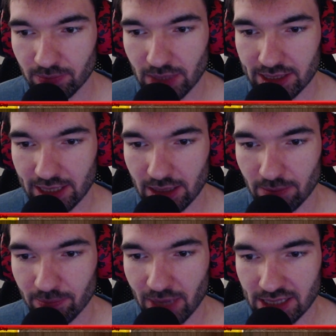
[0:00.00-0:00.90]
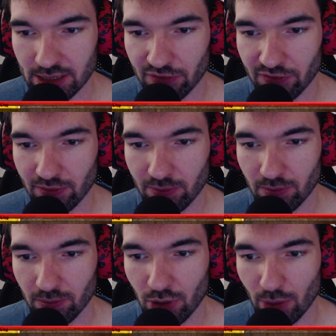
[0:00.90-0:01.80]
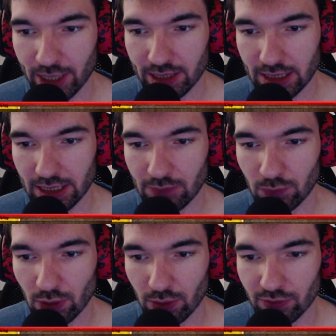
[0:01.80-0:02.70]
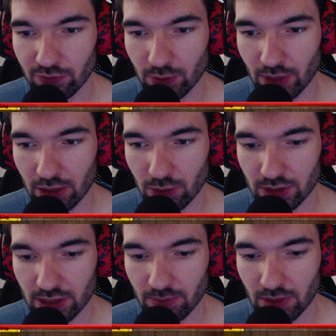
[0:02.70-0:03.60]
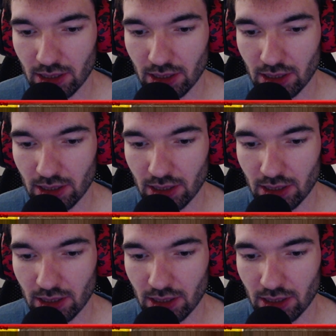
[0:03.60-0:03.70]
let's say, the passive permanently, even though if you can use them.